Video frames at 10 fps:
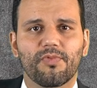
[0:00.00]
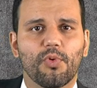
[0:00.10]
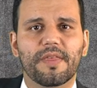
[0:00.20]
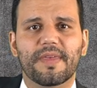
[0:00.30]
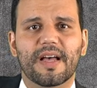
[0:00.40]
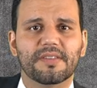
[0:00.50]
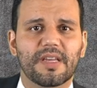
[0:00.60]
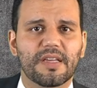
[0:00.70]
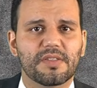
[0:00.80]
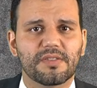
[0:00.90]
forty thousand
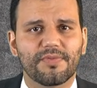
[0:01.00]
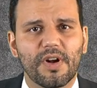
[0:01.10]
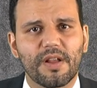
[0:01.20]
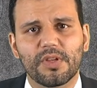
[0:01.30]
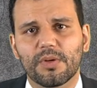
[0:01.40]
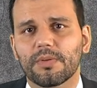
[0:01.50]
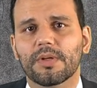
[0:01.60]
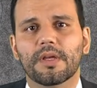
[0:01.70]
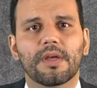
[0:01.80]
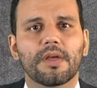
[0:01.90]
cases in front of you.
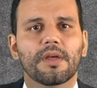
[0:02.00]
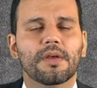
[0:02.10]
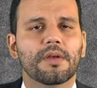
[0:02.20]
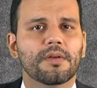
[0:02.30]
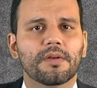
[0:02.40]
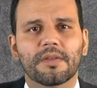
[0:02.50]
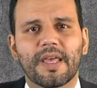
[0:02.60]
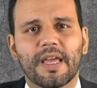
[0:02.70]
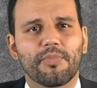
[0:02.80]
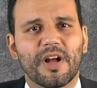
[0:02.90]

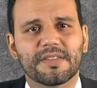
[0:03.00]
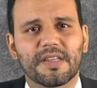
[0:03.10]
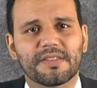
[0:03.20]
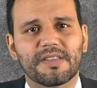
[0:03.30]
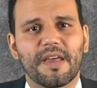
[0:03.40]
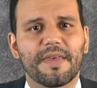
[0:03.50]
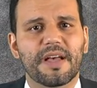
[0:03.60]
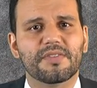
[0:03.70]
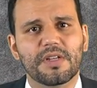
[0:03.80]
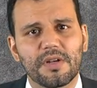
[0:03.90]
They get processed at ten
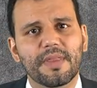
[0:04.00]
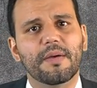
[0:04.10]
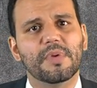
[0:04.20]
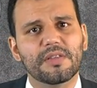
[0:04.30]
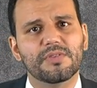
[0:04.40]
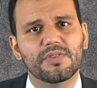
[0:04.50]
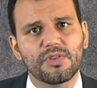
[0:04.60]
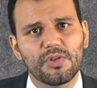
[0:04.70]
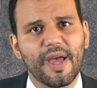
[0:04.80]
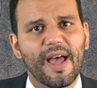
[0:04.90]
thousand a year. That means
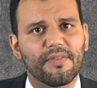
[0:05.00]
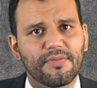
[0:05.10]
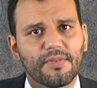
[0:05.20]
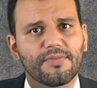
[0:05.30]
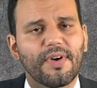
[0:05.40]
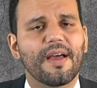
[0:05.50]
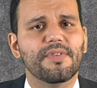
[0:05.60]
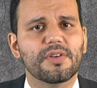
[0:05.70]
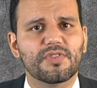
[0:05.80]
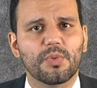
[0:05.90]
you have five
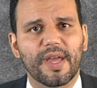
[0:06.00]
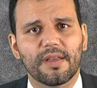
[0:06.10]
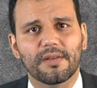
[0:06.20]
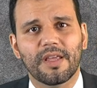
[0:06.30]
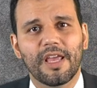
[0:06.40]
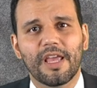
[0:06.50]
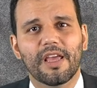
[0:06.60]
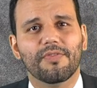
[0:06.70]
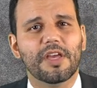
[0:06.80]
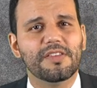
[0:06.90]
years to wait.
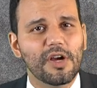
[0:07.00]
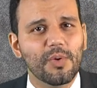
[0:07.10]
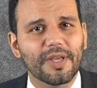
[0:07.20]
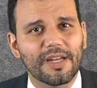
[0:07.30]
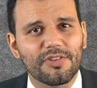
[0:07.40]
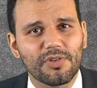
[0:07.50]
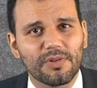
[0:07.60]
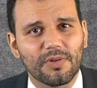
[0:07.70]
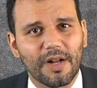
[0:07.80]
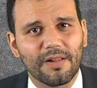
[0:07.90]
If they don't get issued
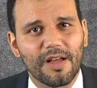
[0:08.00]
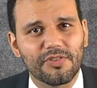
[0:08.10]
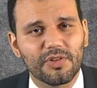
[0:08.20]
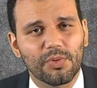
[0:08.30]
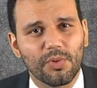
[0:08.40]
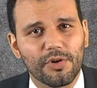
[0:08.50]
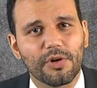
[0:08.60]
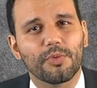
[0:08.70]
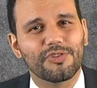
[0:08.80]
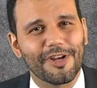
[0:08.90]
in chronological
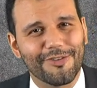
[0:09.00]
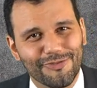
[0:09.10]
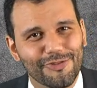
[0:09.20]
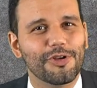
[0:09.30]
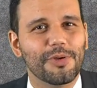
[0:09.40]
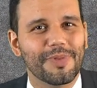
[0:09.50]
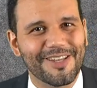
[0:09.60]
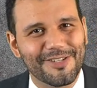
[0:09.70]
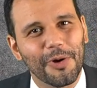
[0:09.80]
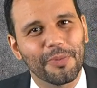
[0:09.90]
order, which I assure you
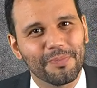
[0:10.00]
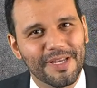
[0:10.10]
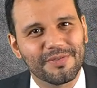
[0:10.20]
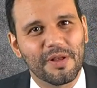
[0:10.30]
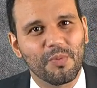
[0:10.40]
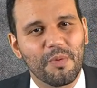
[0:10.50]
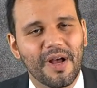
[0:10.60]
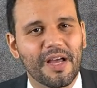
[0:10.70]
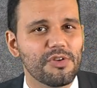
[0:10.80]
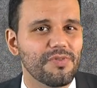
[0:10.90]
they don't based on when
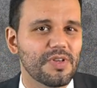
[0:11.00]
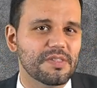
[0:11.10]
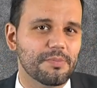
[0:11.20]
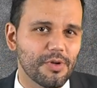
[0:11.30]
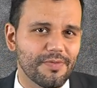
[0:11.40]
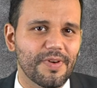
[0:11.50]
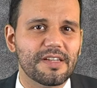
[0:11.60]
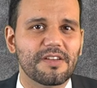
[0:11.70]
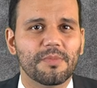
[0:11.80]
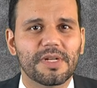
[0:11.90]
my U visa bona
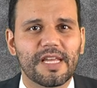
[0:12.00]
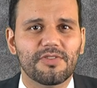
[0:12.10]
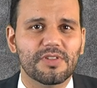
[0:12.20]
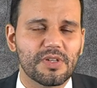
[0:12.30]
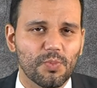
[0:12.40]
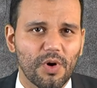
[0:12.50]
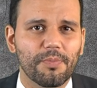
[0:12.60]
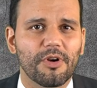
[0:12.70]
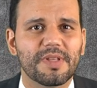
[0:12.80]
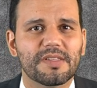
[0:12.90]
fide determinations and
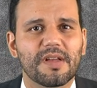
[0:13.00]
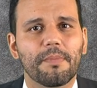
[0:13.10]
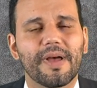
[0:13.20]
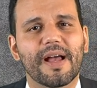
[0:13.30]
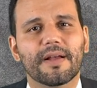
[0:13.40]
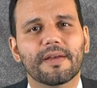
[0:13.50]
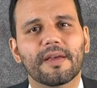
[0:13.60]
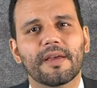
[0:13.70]
work permits come back,